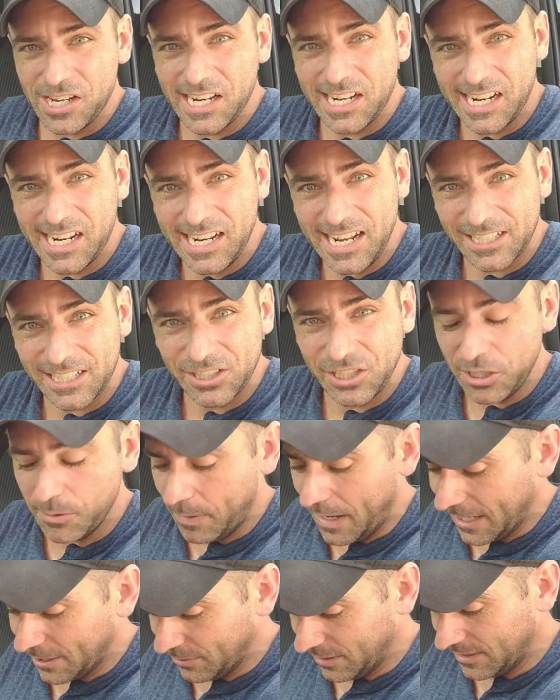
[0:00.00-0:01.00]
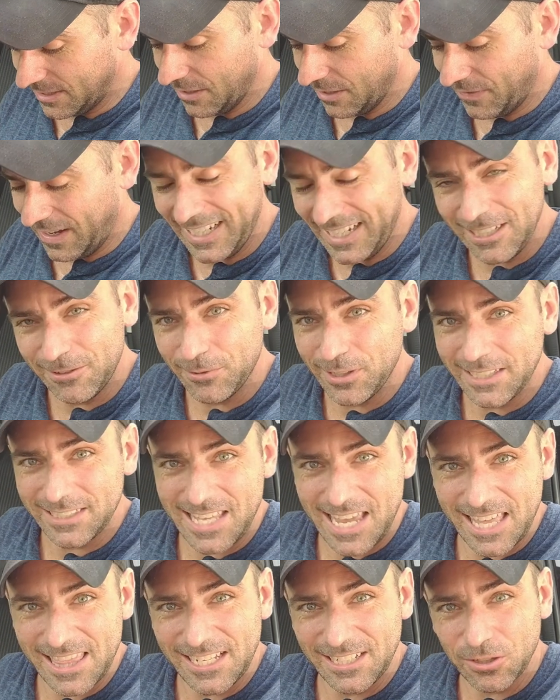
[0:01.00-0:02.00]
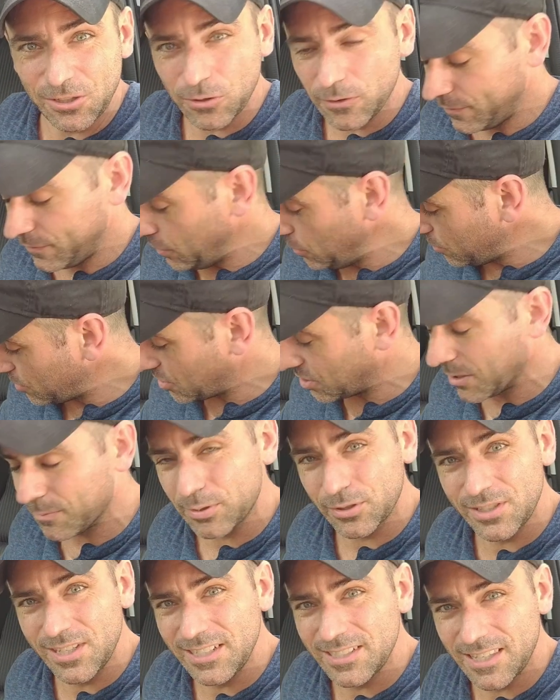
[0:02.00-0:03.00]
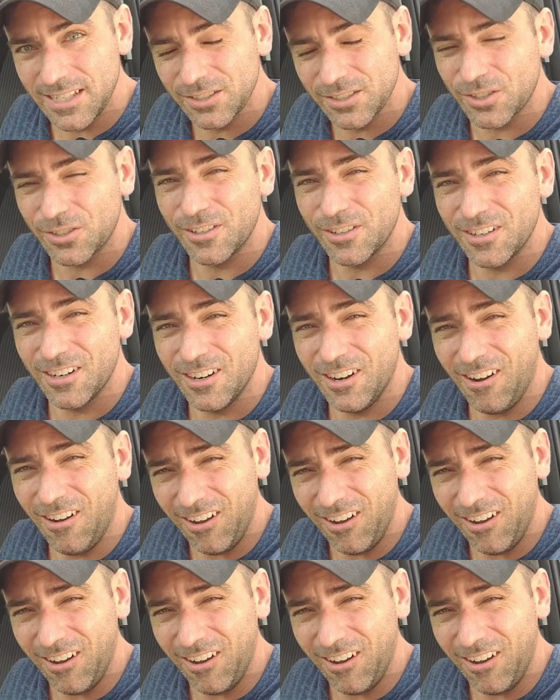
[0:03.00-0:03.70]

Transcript: that you could connect to your battery and stuff. I didn't realize they had these little fuse jumpers. These things are